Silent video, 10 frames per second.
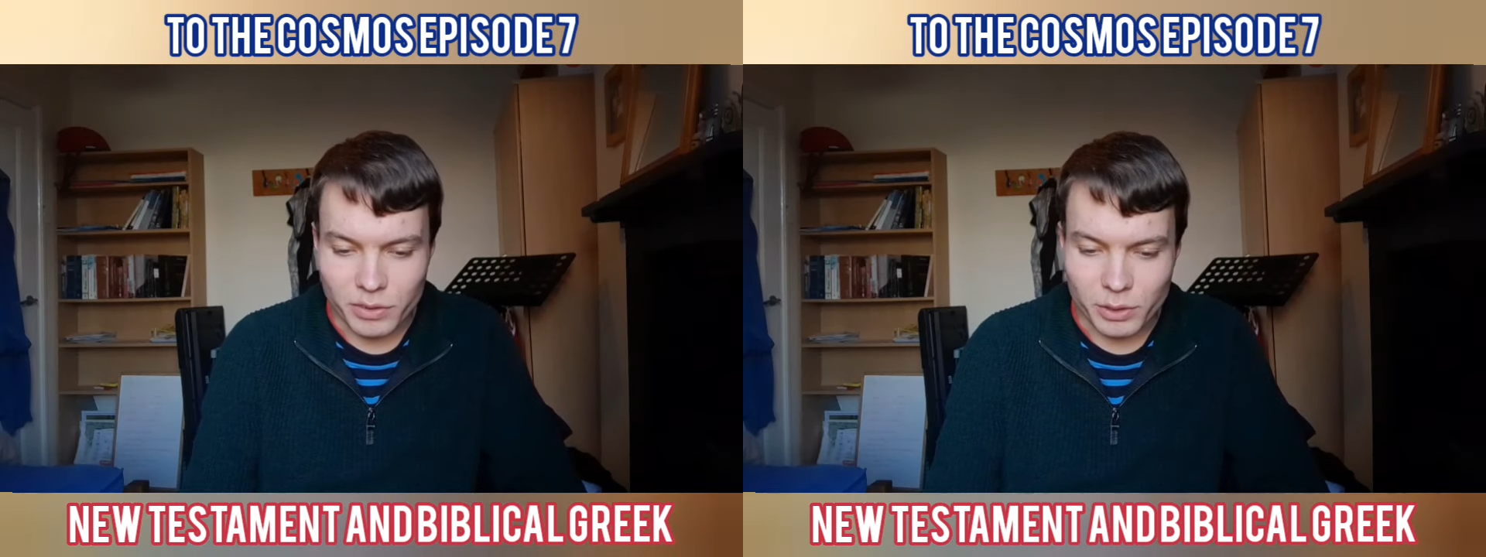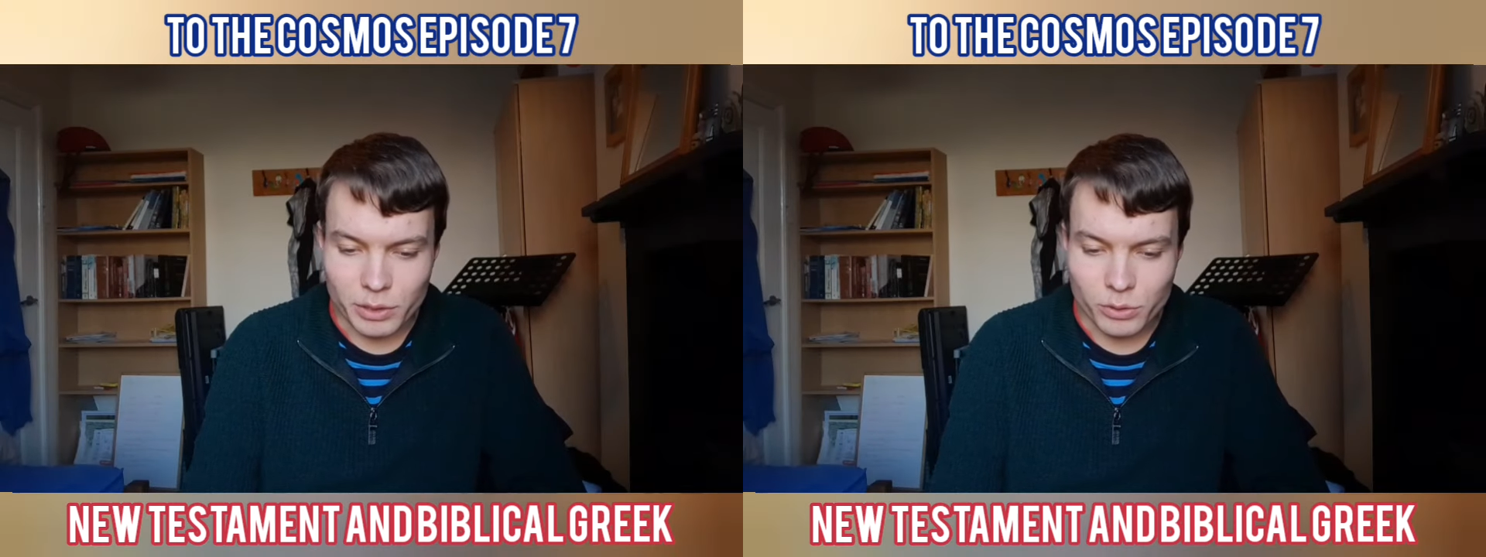
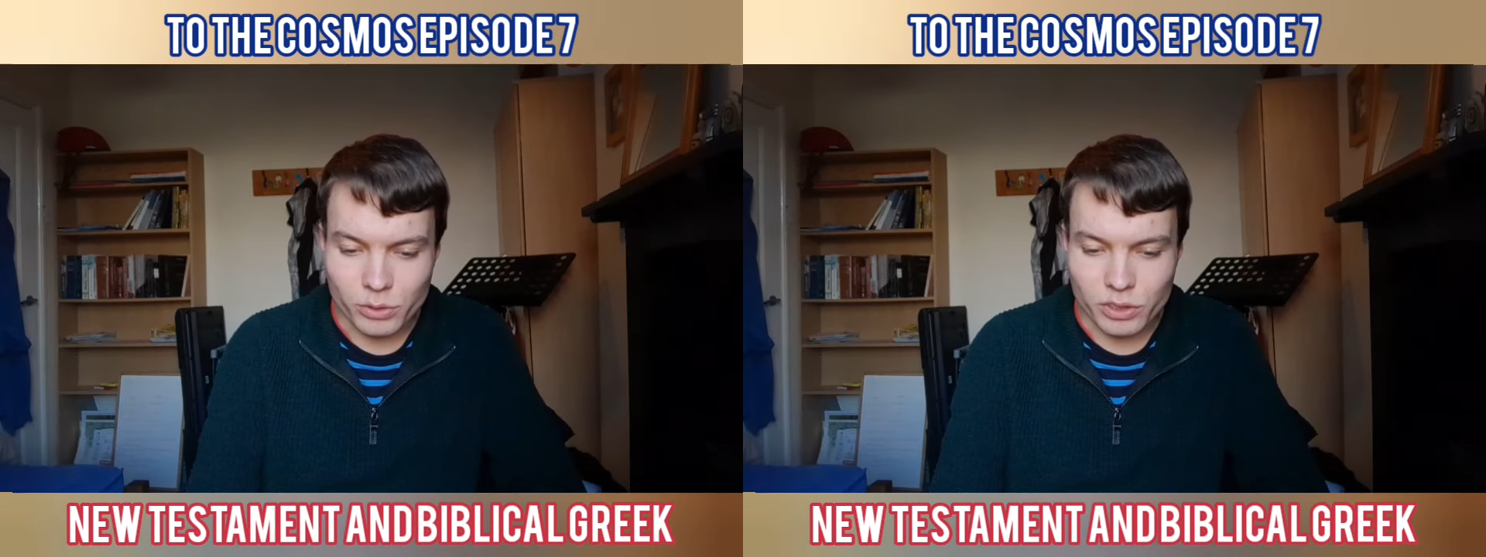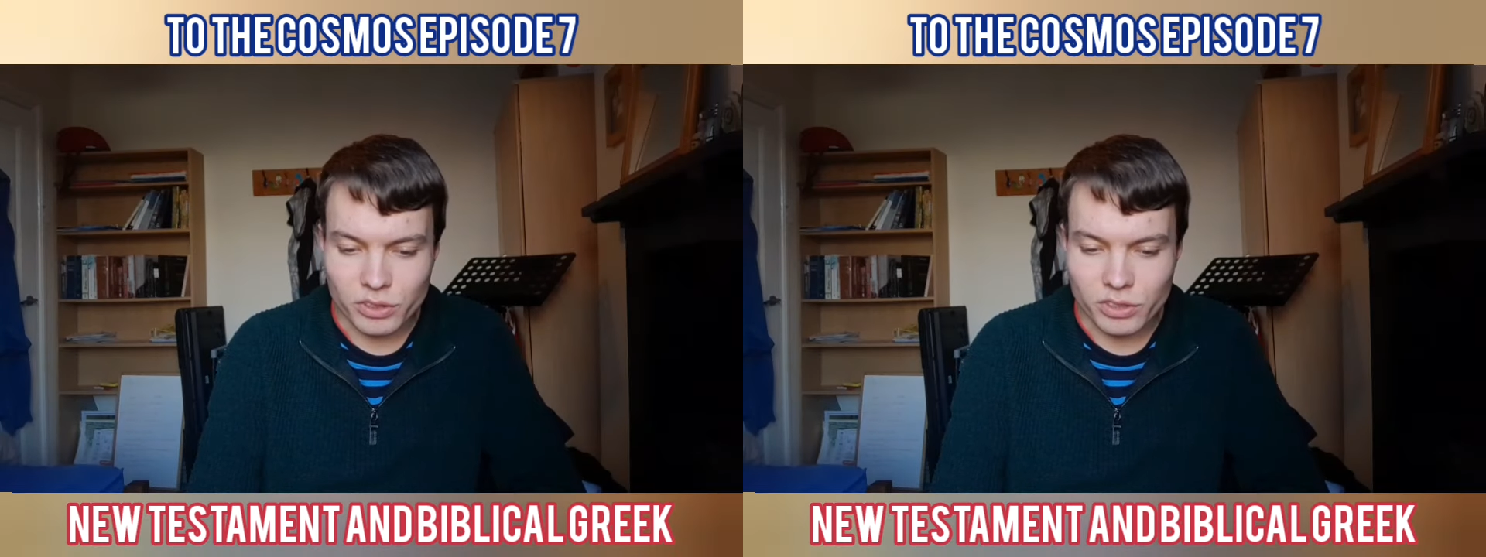very
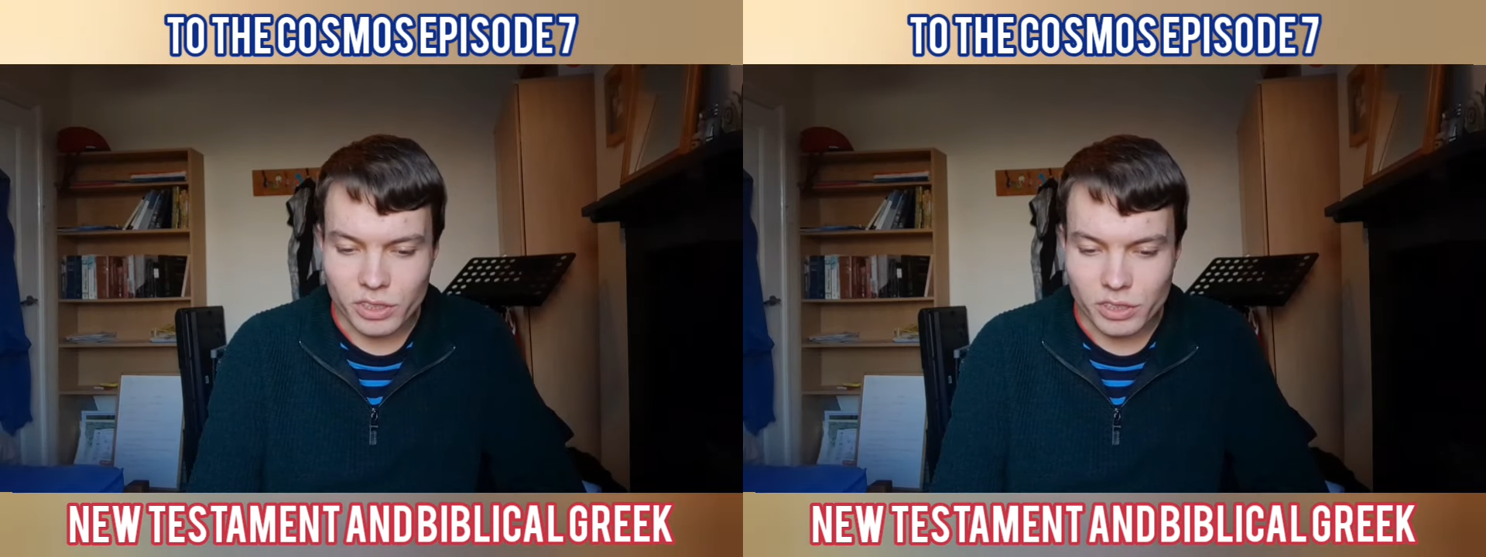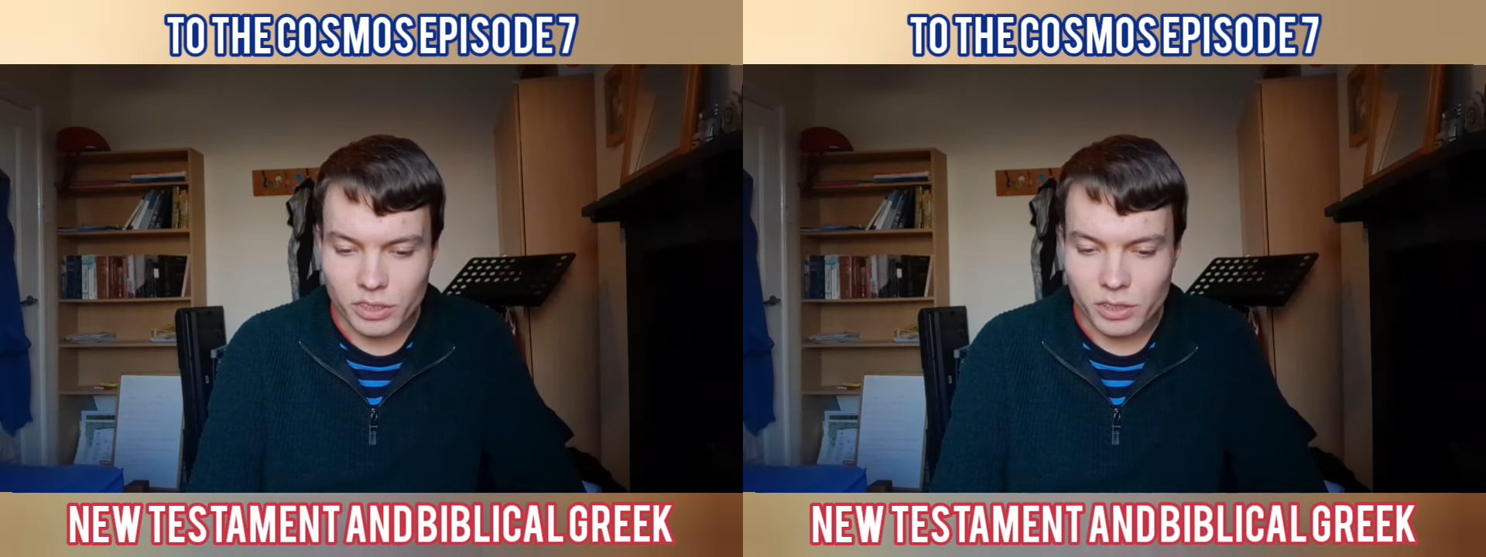
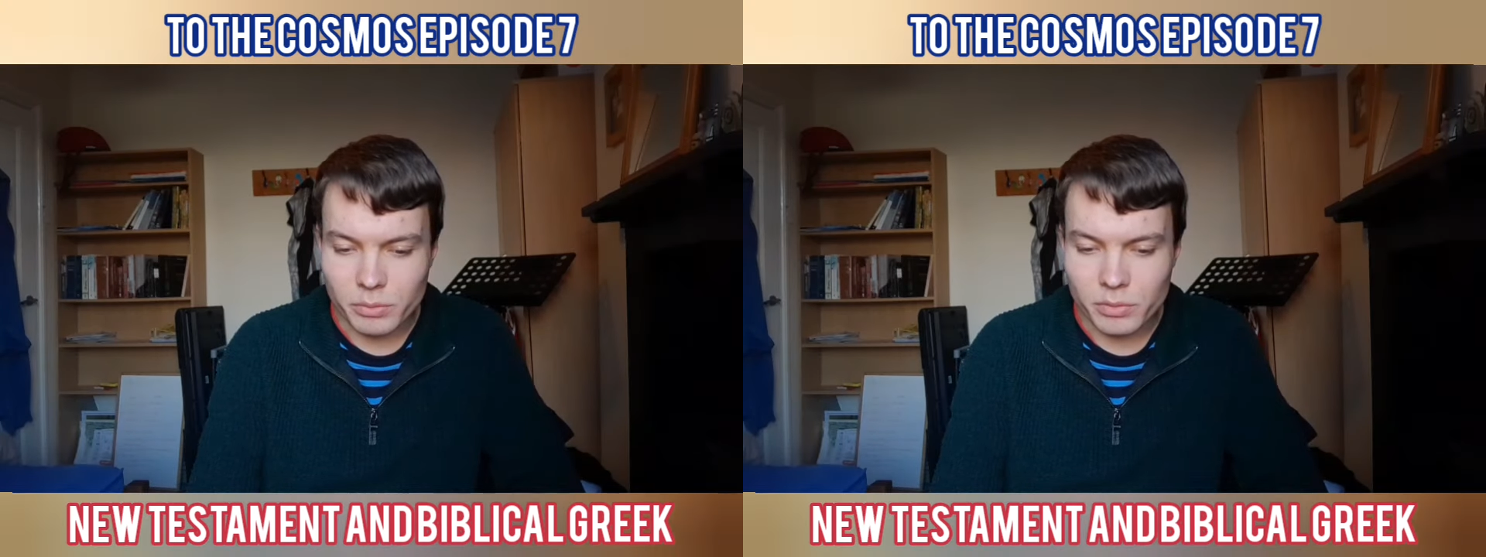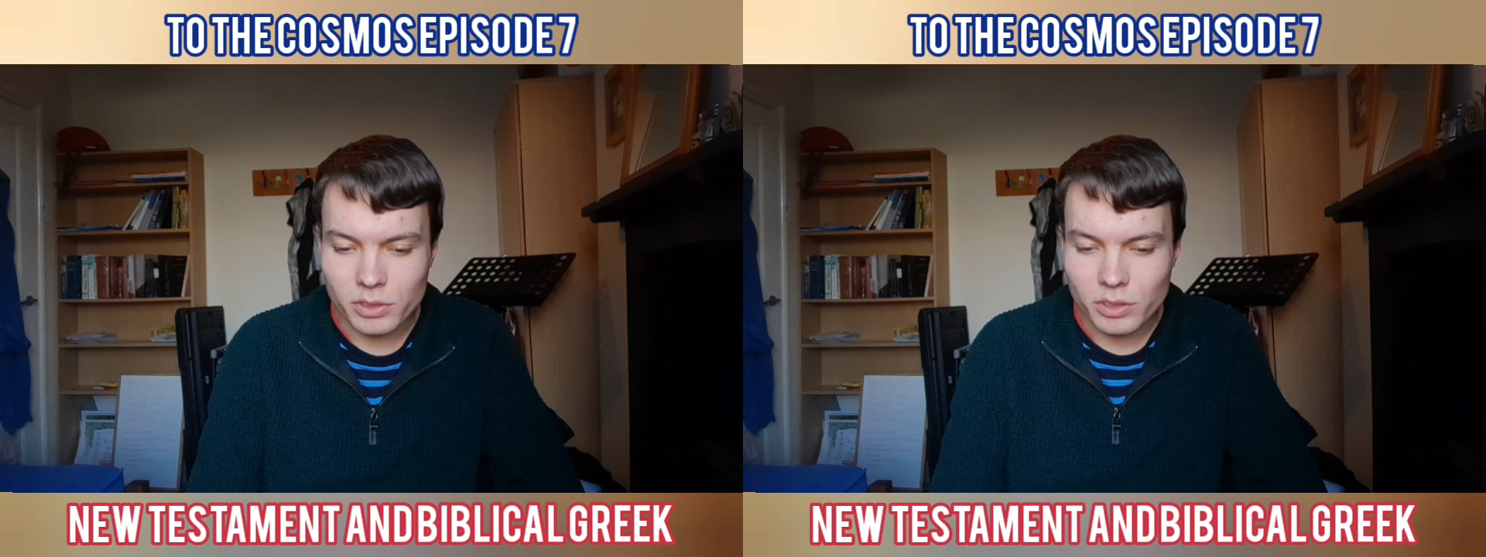
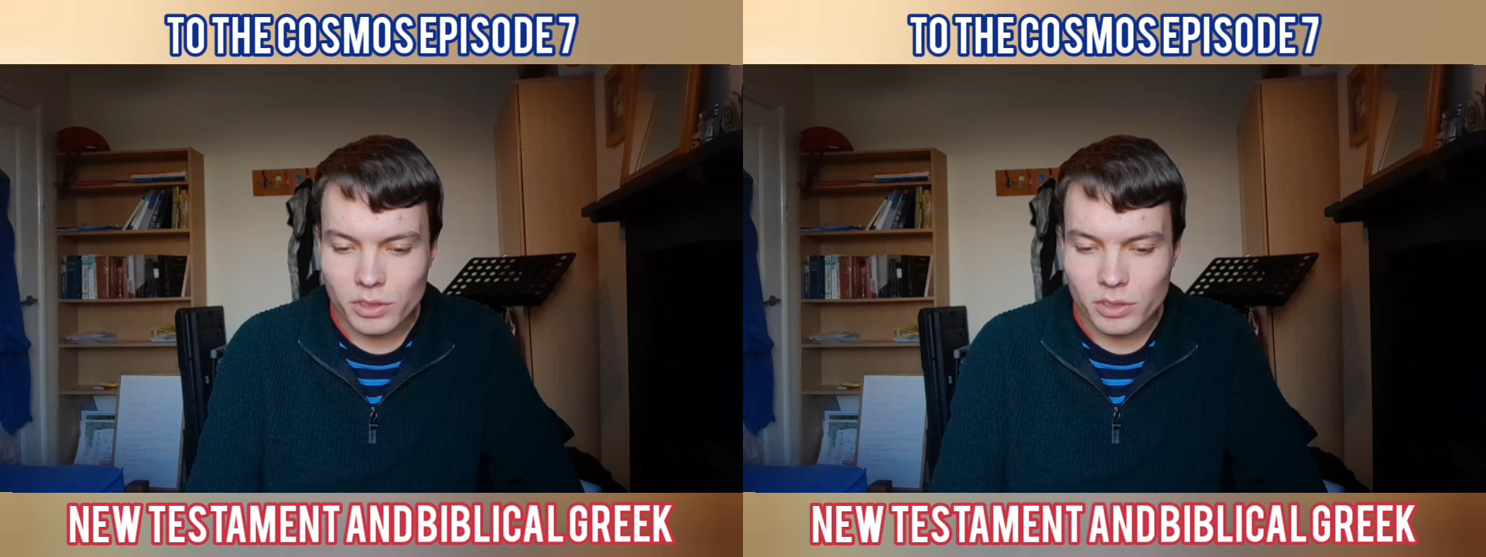interesting.